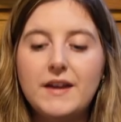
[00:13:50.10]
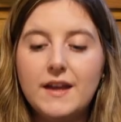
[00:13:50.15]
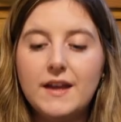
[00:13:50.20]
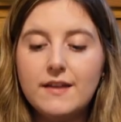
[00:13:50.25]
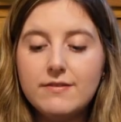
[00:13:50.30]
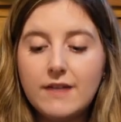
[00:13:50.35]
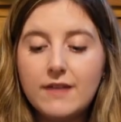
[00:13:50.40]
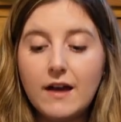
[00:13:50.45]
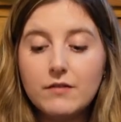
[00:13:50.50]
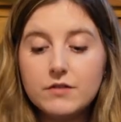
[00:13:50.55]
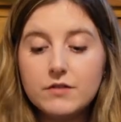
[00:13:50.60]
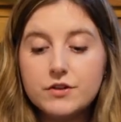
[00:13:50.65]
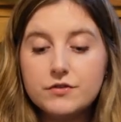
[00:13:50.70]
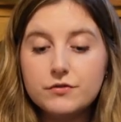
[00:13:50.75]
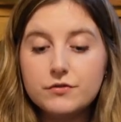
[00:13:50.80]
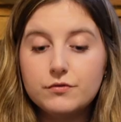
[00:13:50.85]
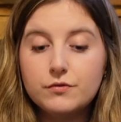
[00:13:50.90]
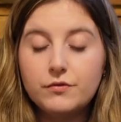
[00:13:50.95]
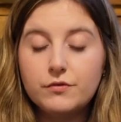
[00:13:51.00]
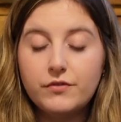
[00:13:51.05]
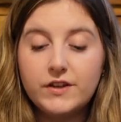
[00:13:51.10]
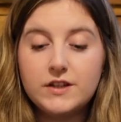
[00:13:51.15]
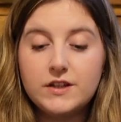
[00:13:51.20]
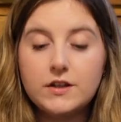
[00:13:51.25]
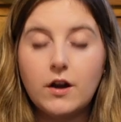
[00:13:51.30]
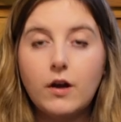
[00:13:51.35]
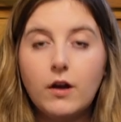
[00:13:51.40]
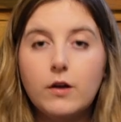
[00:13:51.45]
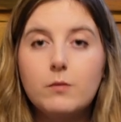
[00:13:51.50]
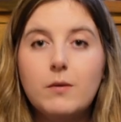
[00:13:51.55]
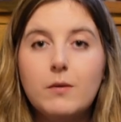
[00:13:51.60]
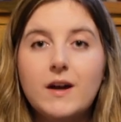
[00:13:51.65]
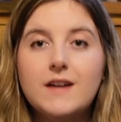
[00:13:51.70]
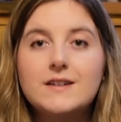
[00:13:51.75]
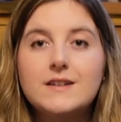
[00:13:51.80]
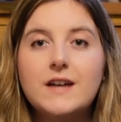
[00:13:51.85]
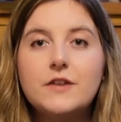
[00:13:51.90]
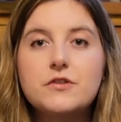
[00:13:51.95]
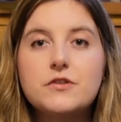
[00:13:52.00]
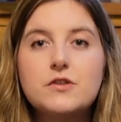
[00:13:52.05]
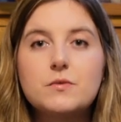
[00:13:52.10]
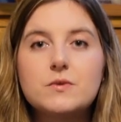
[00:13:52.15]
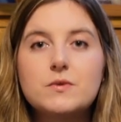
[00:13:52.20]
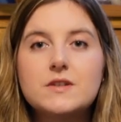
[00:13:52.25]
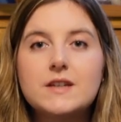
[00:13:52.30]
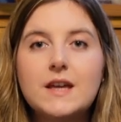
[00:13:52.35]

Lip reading: in that original video my intention was